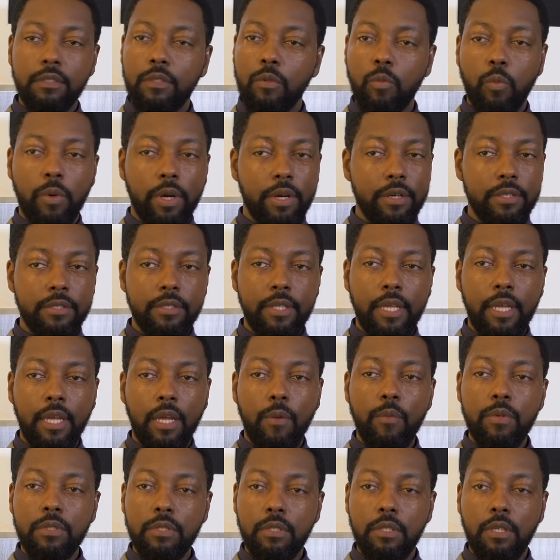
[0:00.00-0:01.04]
the weirdest thing. It
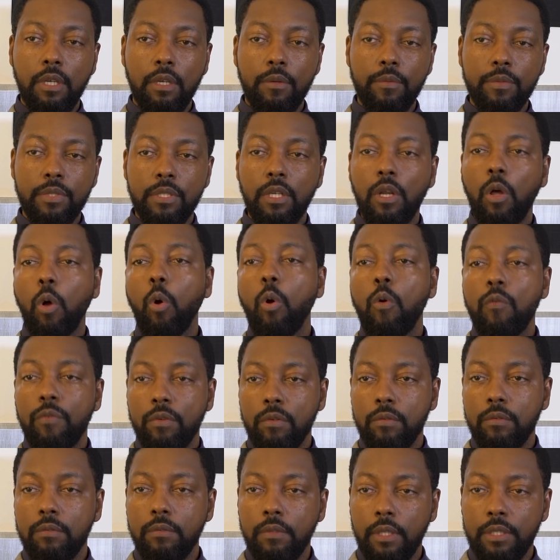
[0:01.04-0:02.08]
was an
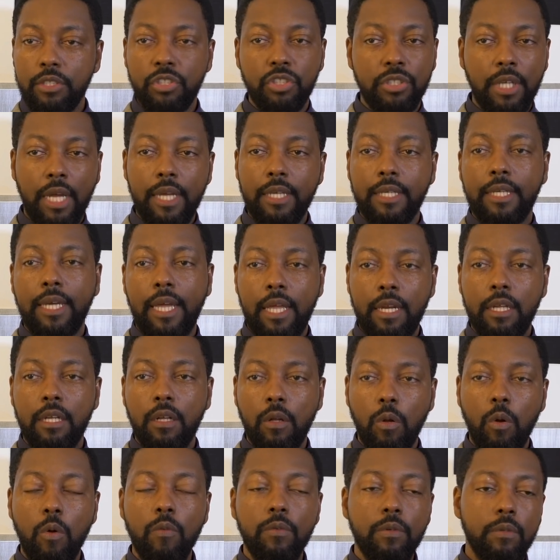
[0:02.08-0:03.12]
oval, a gigantic
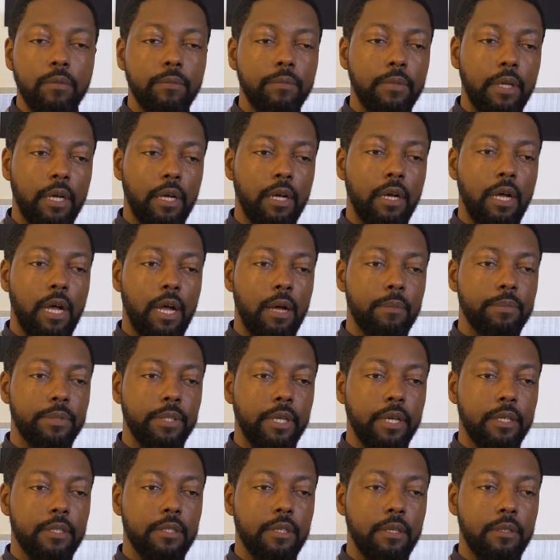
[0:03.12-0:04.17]
oval
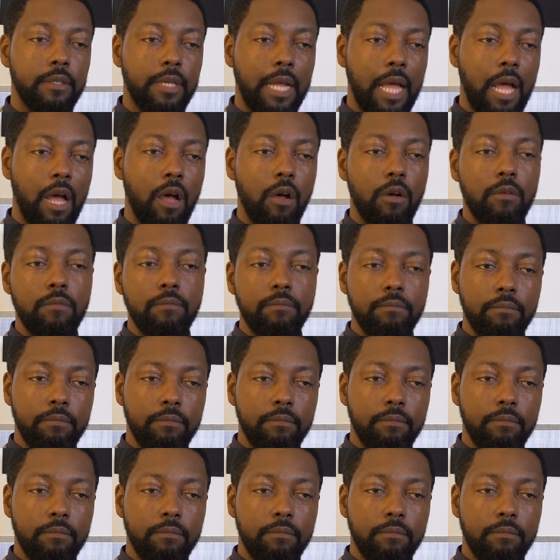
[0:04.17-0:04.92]
object. Now,